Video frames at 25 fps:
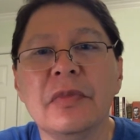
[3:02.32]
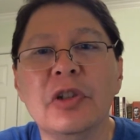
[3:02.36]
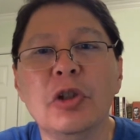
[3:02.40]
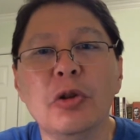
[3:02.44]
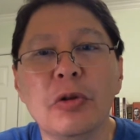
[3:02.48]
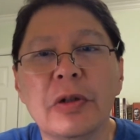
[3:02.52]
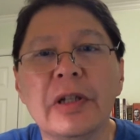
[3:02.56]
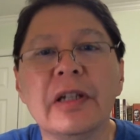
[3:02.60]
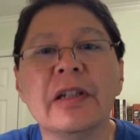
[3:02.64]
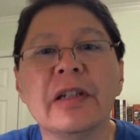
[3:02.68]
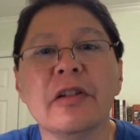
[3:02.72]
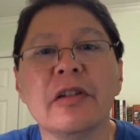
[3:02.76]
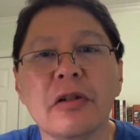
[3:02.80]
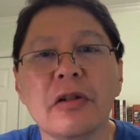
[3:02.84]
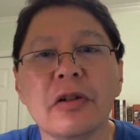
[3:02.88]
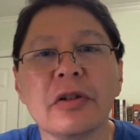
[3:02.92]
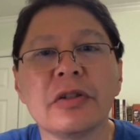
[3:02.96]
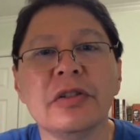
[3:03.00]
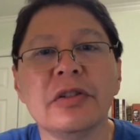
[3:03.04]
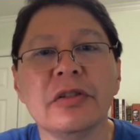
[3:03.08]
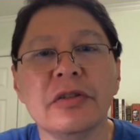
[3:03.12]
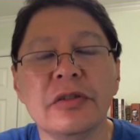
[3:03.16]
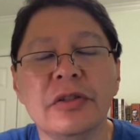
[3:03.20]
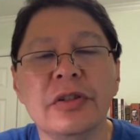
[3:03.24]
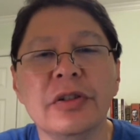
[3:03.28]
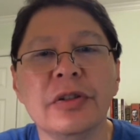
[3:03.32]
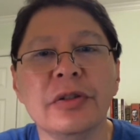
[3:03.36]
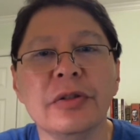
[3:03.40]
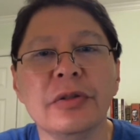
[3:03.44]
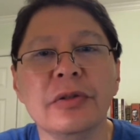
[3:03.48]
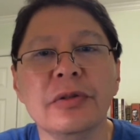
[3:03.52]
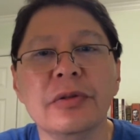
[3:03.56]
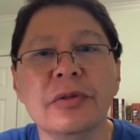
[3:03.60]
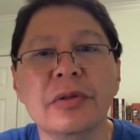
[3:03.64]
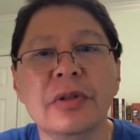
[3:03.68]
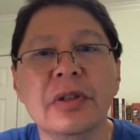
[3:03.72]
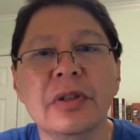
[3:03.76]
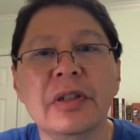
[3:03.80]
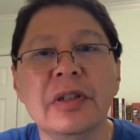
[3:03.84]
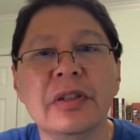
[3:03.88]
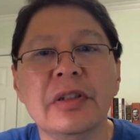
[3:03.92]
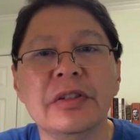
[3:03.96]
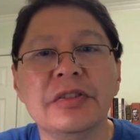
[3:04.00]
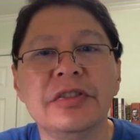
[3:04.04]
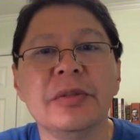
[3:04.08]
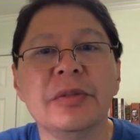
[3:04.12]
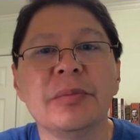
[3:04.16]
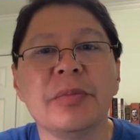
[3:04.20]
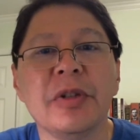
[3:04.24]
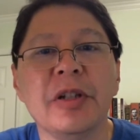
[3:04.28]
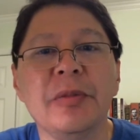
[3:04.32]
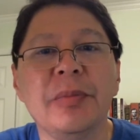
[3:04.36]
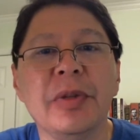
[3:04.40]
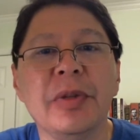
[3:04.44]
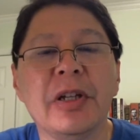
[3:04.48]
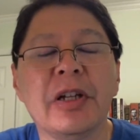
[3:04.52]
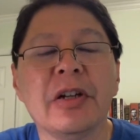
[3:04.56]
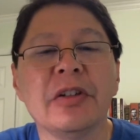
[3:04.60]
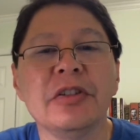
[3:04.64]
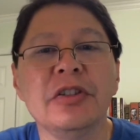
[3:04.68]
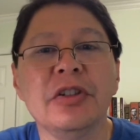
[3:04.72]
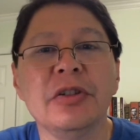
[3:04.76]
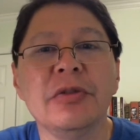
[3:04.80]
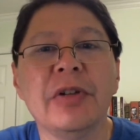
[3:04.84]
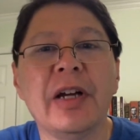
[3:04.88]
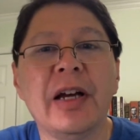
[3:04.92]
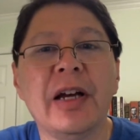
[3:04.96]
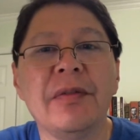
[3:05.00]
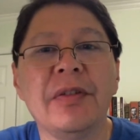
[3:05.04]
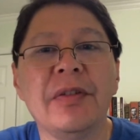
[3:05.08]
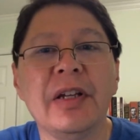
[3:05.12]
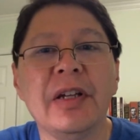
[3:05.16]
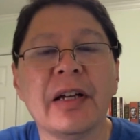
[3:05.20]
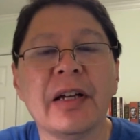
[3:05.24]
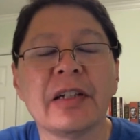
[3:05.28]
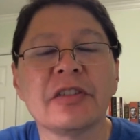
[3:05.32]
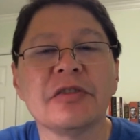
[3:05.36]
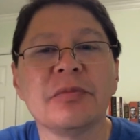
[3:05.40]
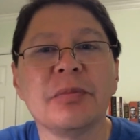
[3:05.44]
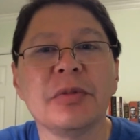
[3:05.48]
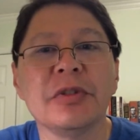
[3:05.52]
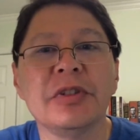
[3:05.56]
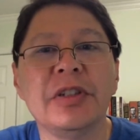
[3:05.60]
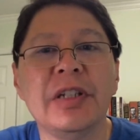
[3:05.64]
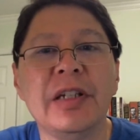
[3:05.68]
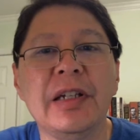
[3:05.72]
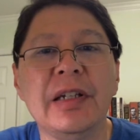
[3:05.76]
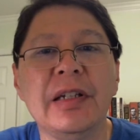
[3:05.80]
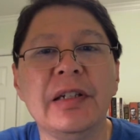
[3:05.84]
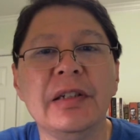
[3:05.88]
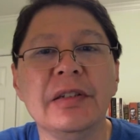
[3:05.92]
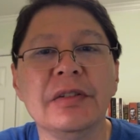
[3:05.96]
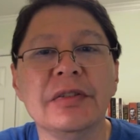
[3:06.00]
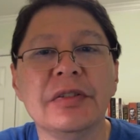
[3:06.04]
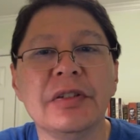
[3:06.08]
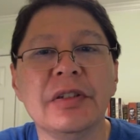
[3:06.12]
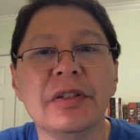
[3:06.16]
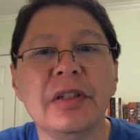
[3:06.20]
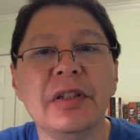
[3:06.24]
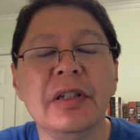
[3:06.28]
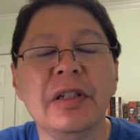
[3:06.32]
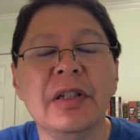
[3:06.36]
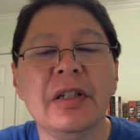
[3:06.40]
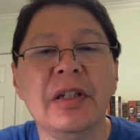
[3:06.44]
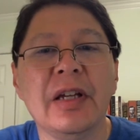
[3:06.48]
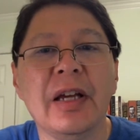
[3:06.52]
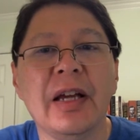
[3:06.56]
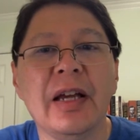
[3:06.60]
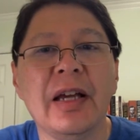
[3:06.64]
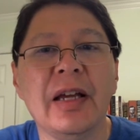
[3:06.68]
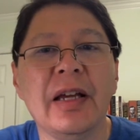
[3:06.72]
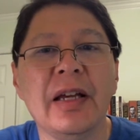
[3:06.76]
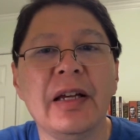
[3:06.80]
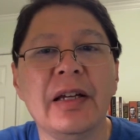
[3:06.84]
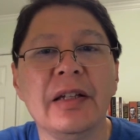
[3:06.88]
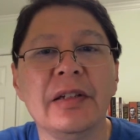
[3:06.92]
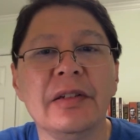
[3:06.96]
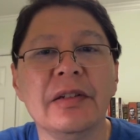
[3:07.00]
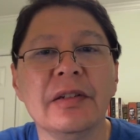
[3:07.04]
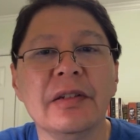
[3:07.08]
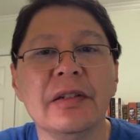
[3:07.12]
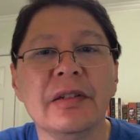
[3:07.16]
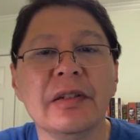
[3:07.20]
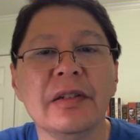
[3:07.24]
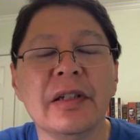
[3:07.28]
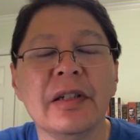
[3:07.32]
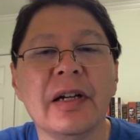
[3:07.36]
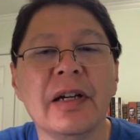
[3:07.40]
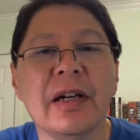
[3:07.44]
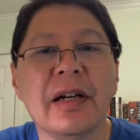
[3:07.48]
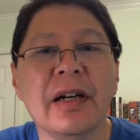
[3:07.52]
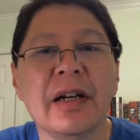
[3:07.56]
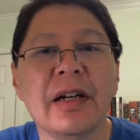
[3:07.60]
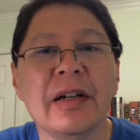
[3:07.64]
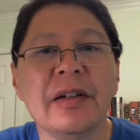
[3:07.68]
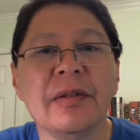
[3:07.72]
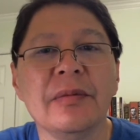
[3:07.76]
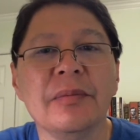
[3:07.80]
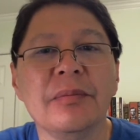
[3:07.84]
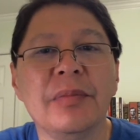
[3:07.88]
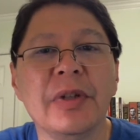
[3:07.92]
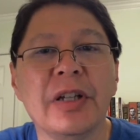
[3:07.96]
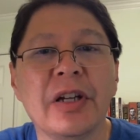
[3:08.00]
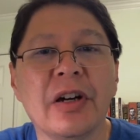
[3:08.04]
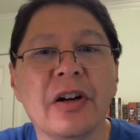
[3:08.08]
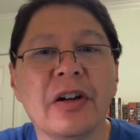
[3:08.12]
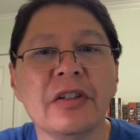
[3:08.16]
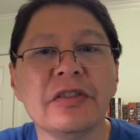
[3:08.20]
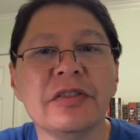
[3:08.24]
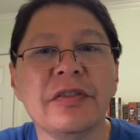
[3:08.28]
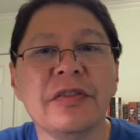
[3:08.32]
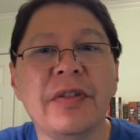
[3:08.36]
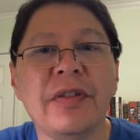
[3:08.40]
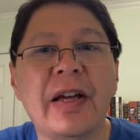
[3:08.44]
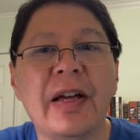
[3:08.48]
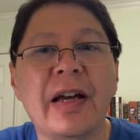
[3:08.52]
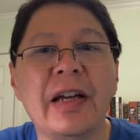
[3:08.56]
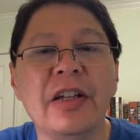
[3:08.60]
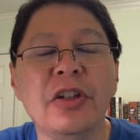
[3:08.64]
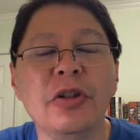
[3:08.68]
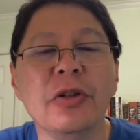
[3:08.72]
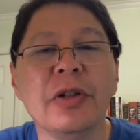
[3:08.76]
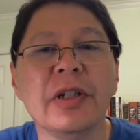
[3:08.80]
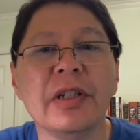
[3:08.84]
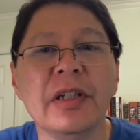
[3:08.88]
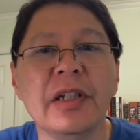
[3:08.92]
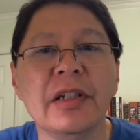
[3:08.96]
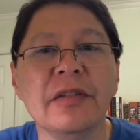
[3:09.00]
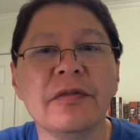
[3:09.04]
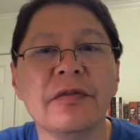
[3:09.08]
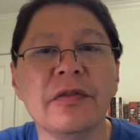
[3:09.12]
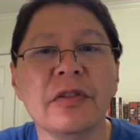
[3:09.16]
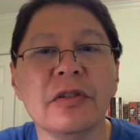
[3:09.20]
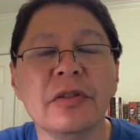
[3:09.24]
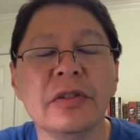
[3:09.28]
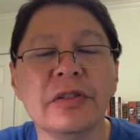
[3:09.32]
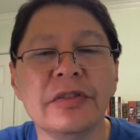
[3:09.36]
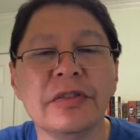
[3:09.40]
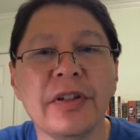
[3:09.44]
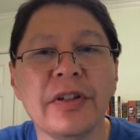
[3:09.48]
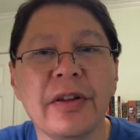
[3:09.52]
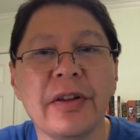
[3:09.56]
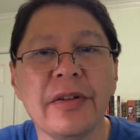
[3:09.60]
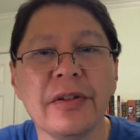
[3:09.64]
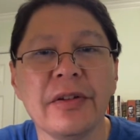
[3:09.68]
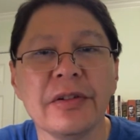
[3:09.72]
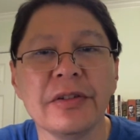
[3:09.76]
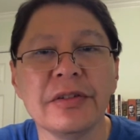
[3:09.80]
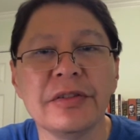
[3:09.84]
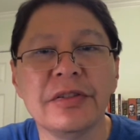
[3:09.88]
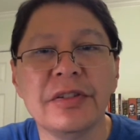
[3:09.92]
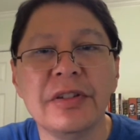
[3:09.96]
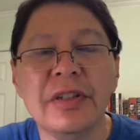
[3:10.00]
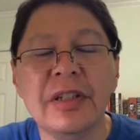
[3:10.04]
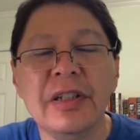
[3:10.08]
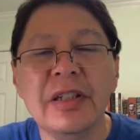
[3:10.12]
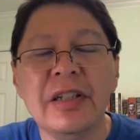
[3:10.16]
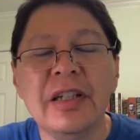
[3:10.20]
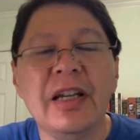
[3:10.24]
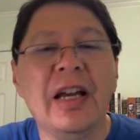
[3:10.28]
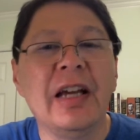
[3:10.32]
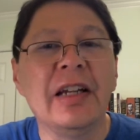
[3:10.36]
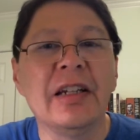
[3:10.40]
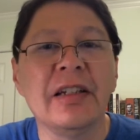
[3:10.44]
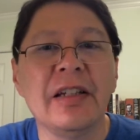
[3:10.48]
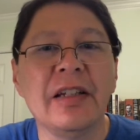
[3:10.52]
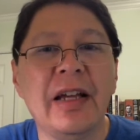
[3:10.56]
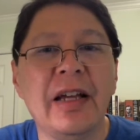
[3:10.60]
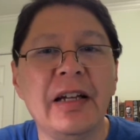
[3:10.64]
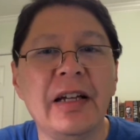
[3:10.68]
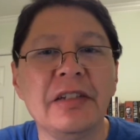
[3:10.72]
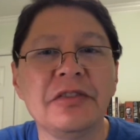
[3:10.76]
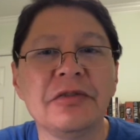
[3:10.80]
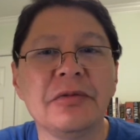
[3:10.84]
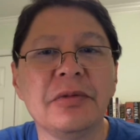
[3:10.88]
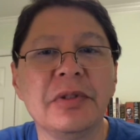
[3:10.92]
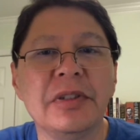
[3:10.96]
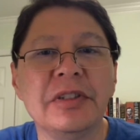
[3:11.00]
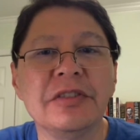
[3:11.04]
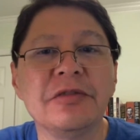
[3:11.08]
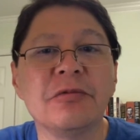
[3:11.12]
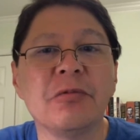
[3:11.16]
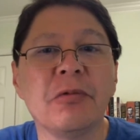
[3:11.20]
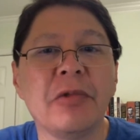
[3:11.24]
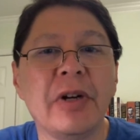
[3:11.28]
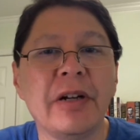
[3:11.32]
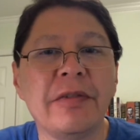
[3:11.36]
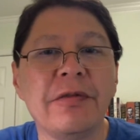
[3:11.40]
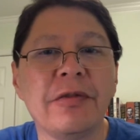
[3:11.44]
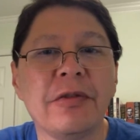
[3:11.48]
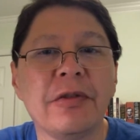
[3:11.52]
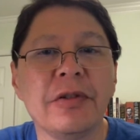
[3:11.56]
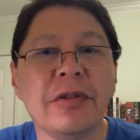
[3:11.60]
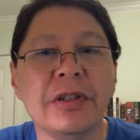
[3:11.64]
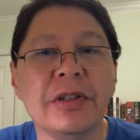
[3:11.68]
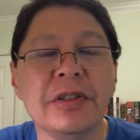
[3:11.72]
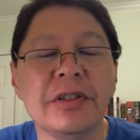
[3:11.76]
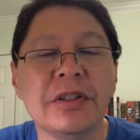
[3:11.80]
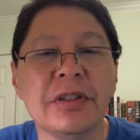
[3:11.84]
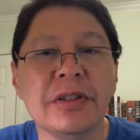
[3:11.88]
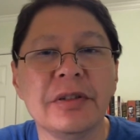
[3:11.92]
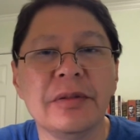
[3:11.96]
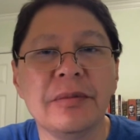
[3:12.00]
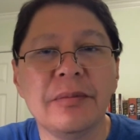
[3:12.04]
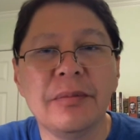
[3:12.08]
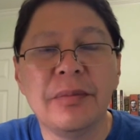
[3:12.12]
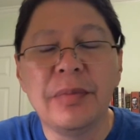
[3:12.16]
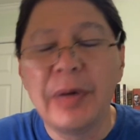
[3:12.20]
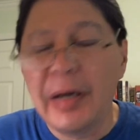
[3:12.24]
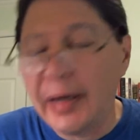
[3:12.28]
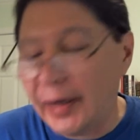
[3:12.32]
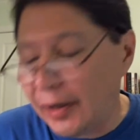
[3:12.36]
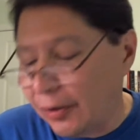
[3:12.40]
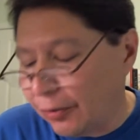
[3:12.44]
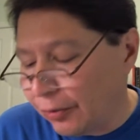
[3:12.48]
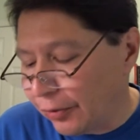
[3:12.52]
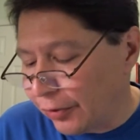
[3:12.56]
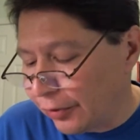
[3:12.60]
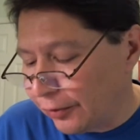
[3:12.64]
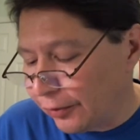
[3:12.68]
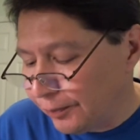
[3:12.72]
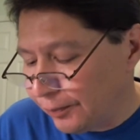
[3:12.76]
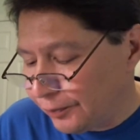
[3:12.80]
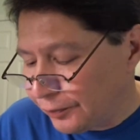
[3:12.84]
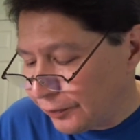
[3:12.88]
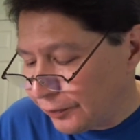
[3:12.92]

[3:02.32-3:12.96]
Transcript: You get looked to simply because you have the expertise, and because of that, you can influence others. And the last one is referent power.